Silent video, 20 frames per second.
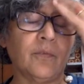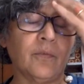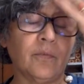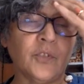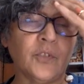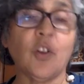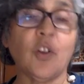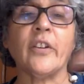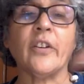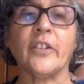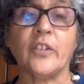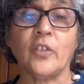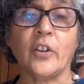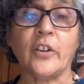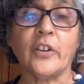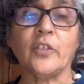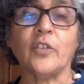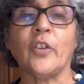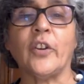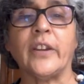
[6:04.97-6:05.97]
sorry
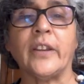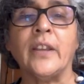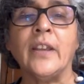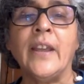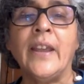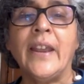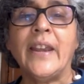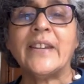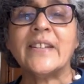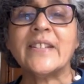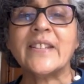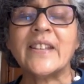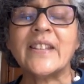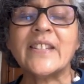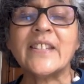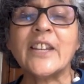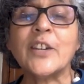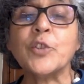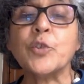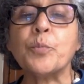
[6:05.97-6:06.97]
it is
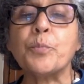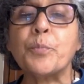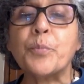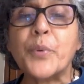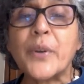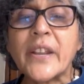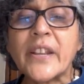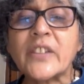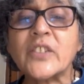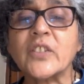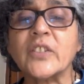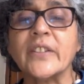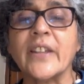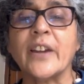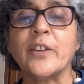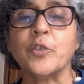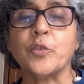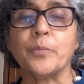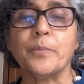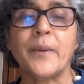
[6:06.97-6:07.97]
easier to preach
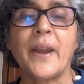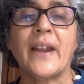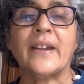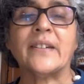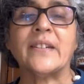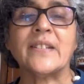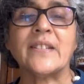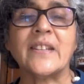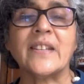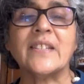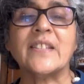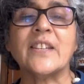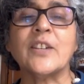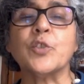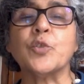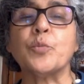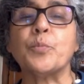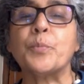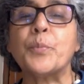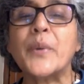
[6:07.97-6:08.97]
than to practice, easier
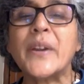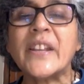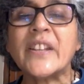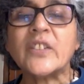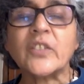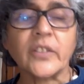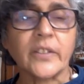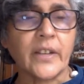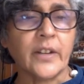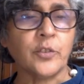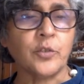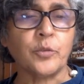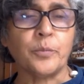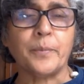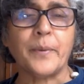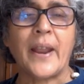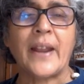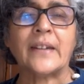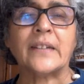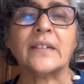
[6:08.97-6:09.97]
to preach than to
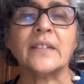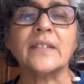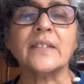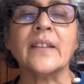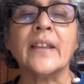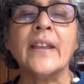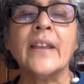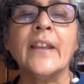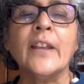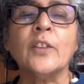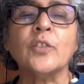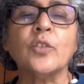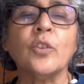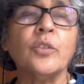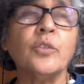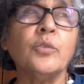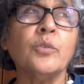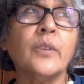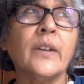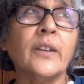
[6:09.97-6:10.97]
practice. So
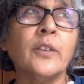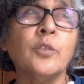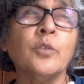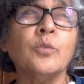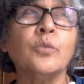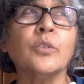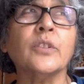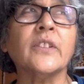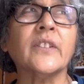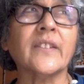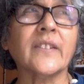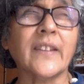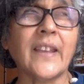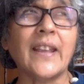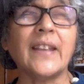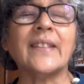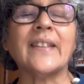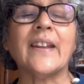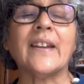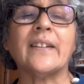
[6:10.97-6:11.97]
you could
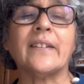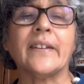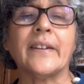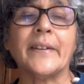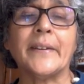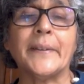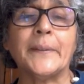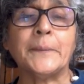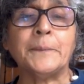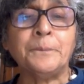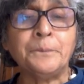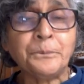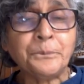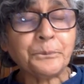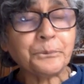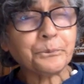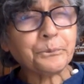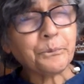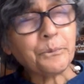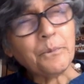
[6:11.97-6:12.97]
say that
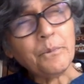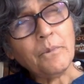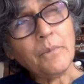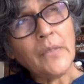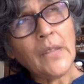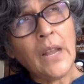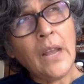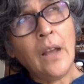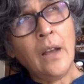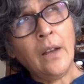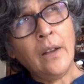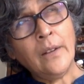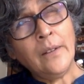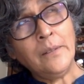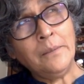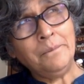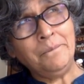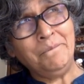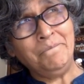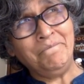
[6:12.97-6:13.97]

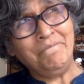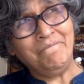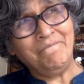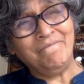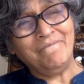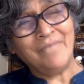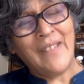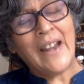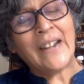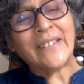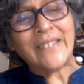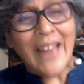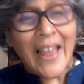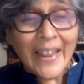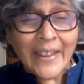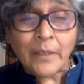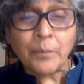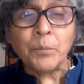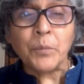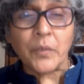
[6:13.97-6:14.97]
uh, at
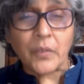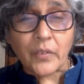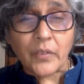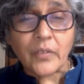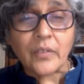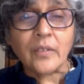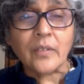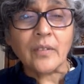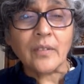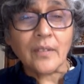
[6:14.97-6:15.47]
times